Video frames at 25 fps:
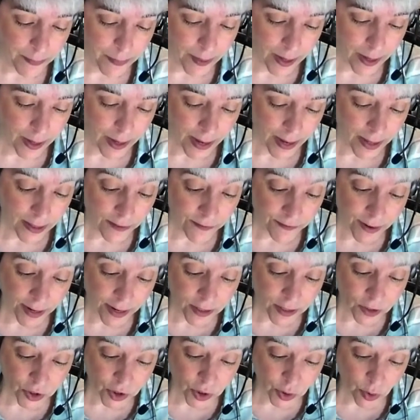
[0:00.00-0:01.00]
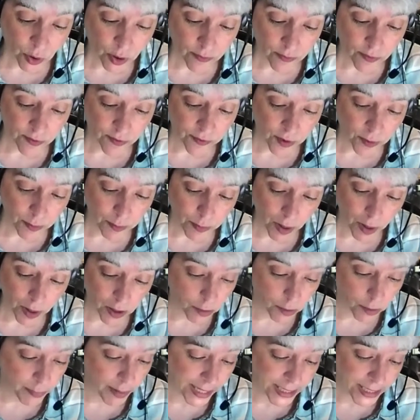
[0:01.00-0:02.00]
And the final score of a football
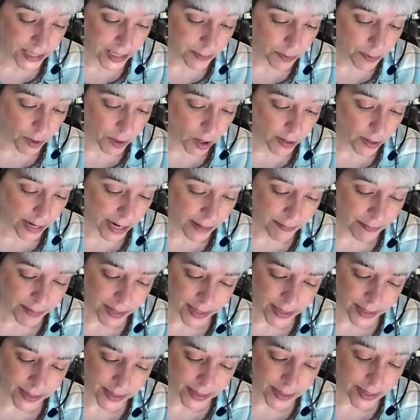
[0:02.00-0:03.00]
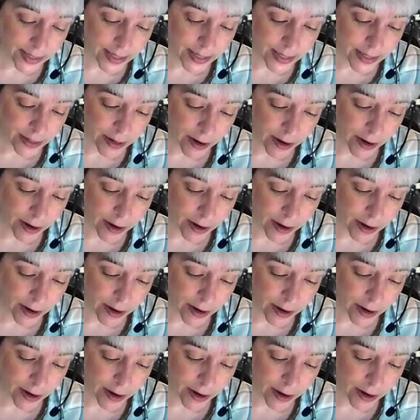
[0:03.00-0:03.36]
or basketball game isn't enough